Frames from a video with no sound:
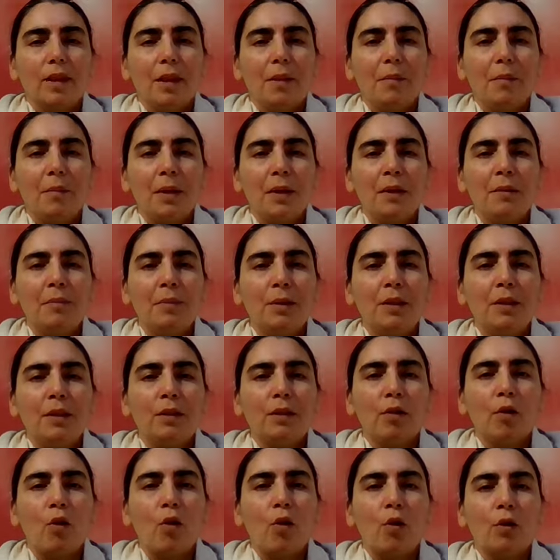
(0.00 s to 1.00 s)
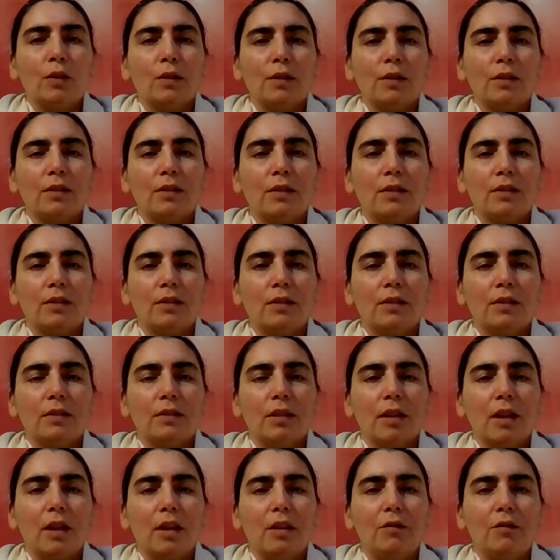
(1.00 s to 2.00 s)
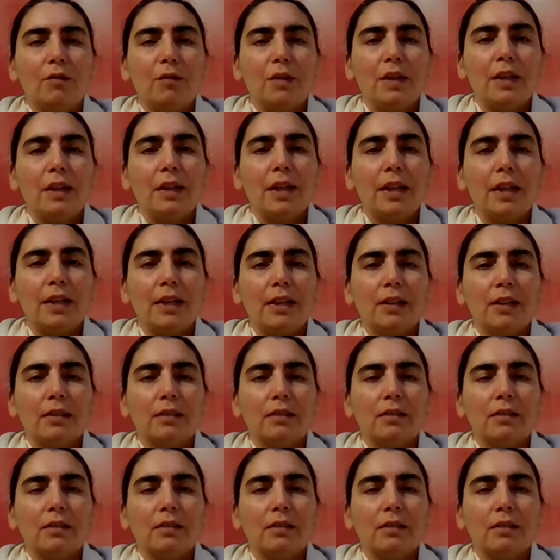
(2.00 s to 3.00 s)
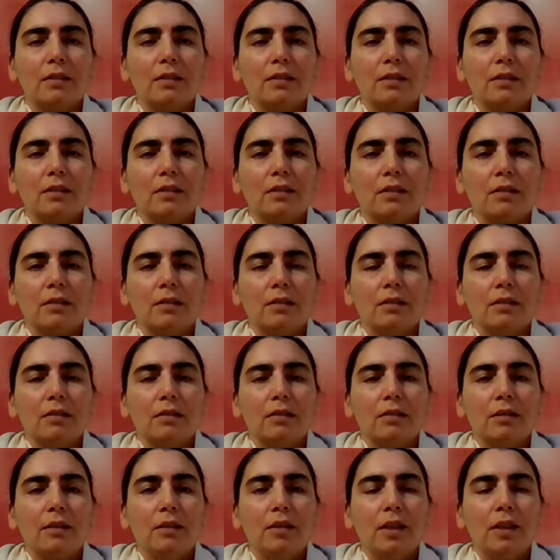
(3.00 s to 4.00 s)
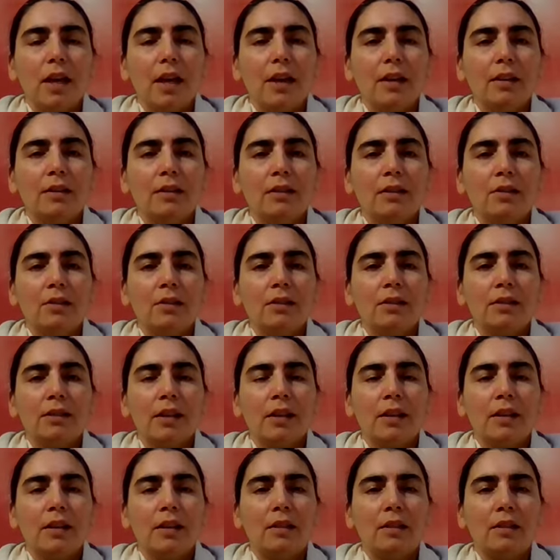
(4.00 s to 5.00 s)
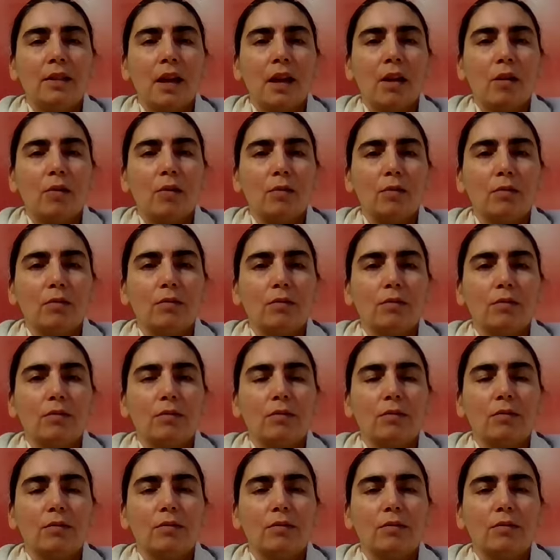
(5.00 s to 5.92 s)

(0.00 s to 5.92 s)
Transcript: There may be thoughts and feelings yet to settle down,